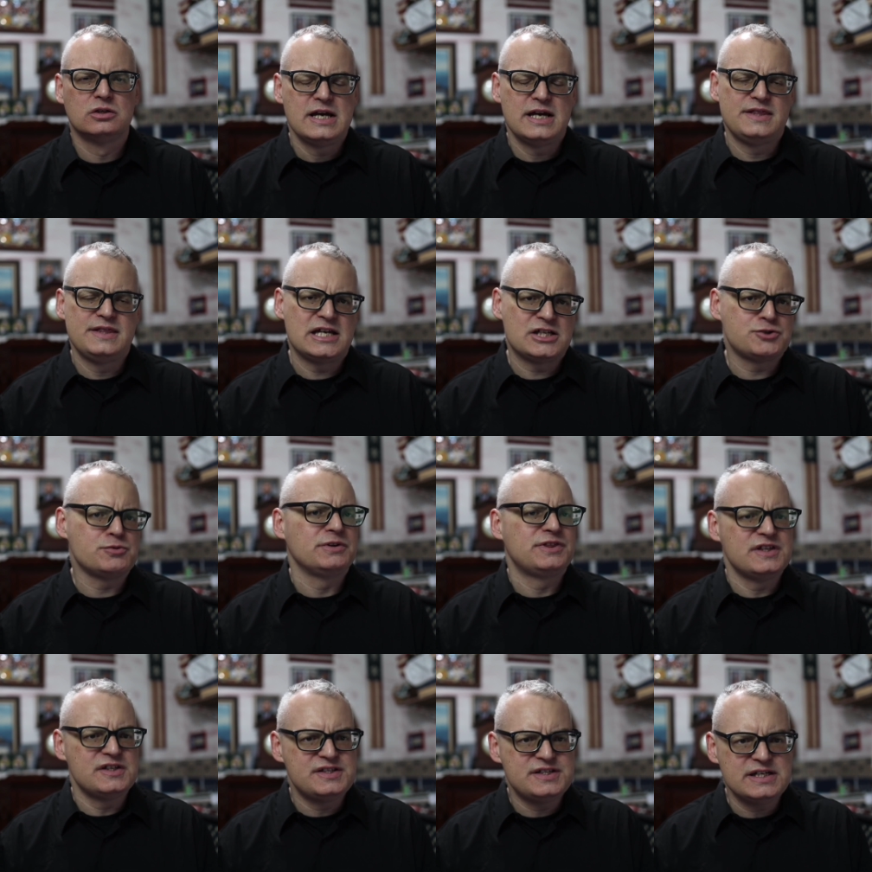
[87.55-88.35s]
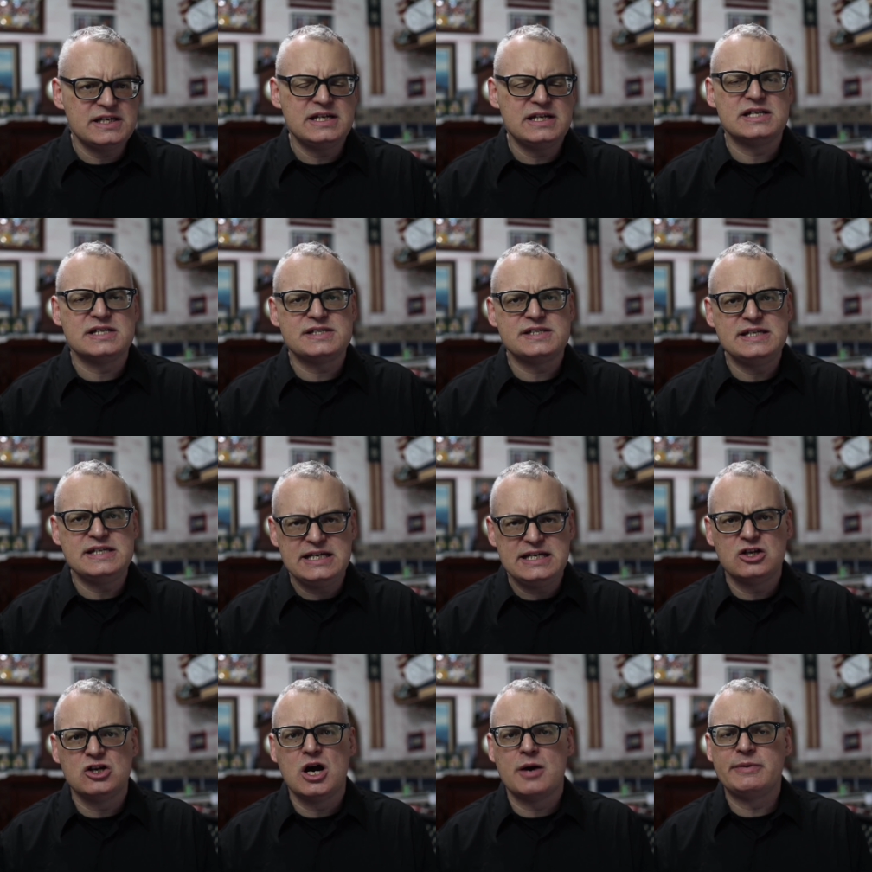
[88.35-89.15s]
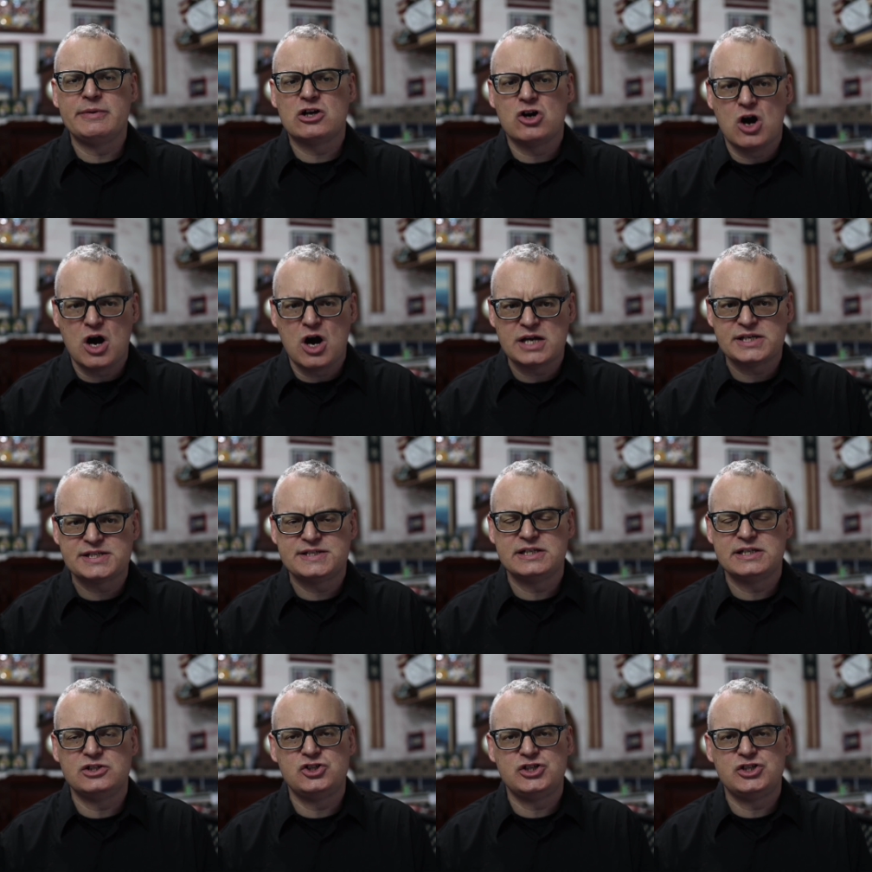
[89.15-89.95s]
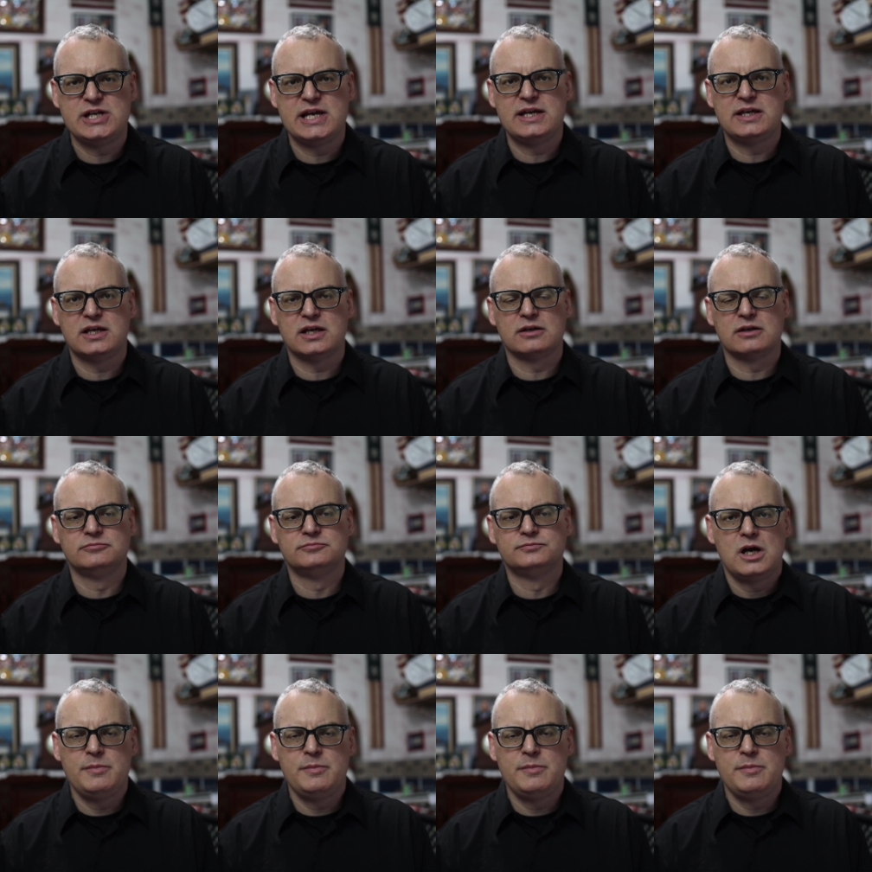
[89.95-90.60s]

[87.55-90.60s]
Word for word: And that's what this is economic hostage taking.